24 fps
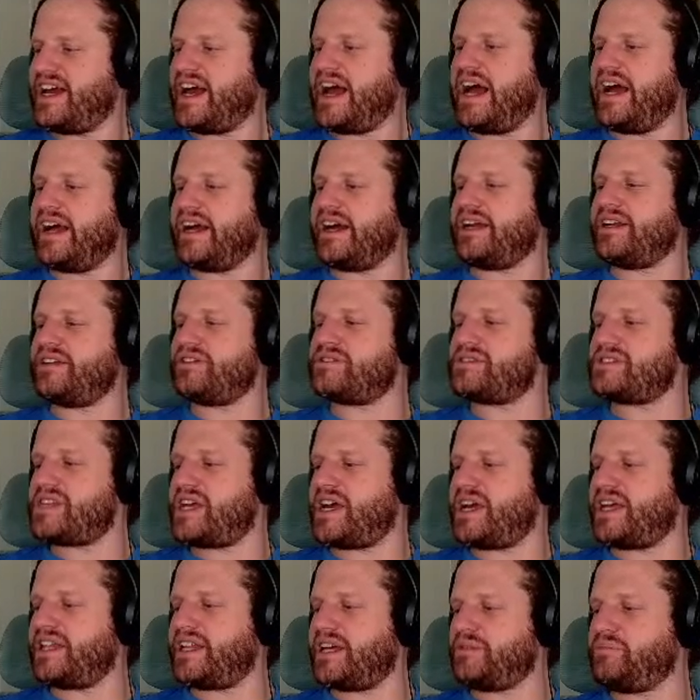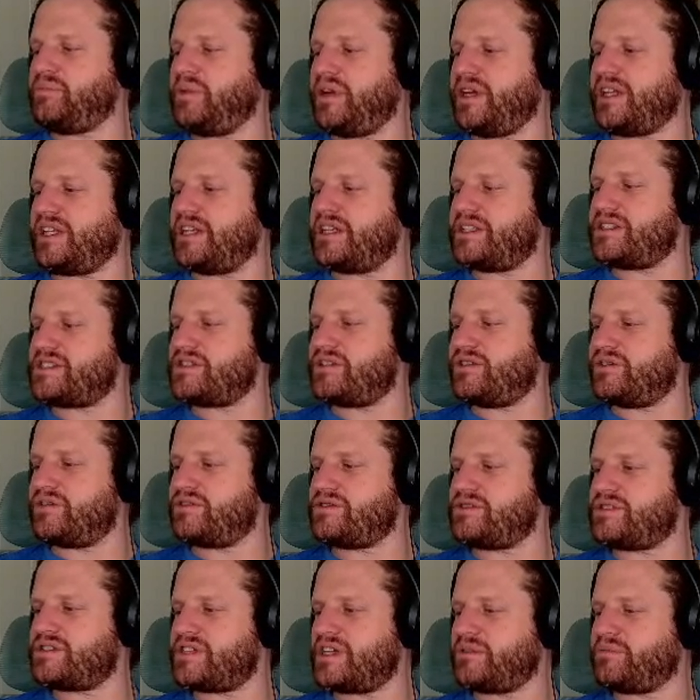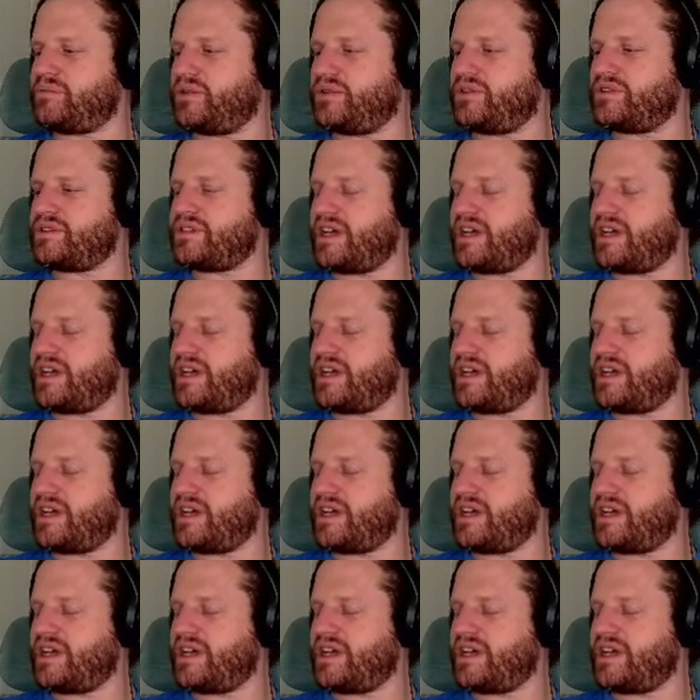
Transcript: I got Jose like kicking his nose like both